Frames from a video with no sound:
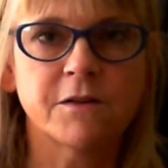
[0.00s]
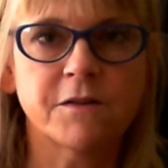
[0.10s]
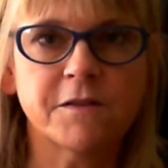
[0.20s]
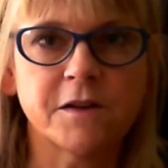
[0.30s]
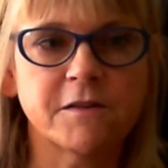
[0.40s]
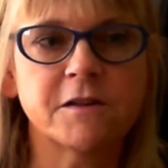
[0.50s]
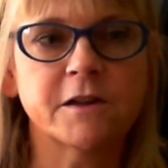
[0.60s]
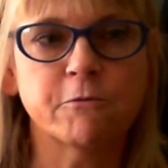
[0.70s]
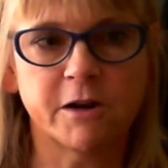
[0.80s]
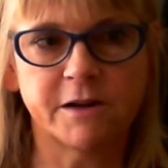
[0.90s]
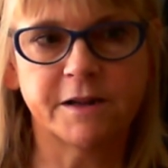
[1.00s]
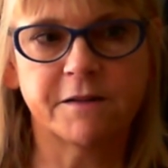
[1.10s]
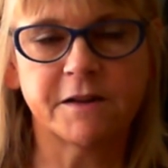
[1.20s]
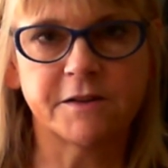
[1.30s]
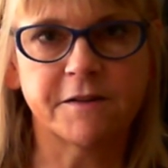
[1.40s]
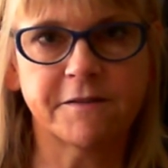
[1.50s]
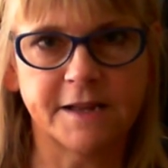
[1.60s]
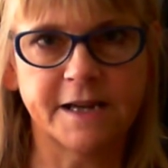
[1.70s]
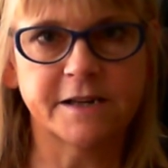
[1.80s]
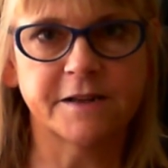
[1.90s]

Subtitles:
So you're turning right down this lane,